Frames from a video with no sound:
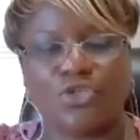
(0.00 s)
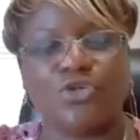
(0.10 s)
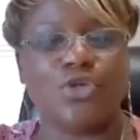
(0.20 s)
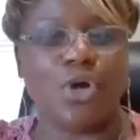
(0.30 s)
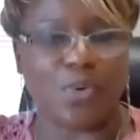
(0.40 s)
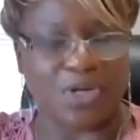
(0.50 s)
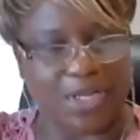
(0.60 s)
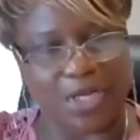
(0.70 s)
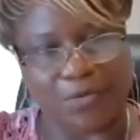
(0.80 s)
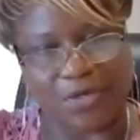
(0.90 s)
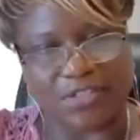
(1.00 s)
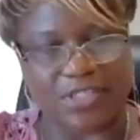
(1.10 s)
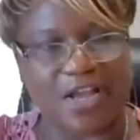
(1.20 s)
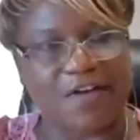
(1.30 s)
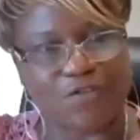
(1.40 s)
you know what areas
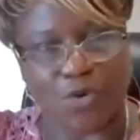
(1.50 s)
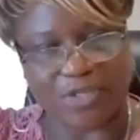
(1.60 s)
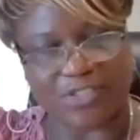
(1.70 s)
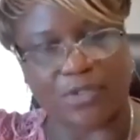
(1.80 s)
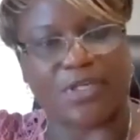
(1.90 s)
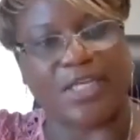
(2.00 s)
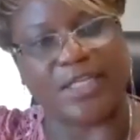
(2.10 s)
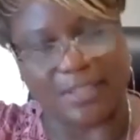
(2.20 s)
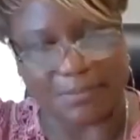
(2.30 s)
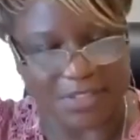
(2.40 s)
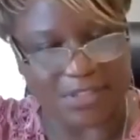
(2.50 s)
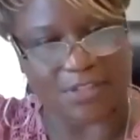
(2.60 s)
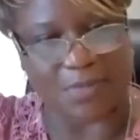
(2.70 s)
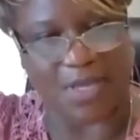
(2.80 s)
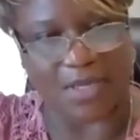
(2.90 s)
to now focus on to get that
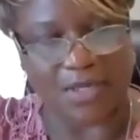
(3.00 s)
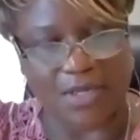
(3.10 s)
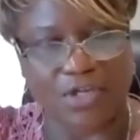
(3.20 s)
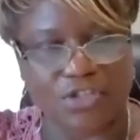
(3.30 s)
business back.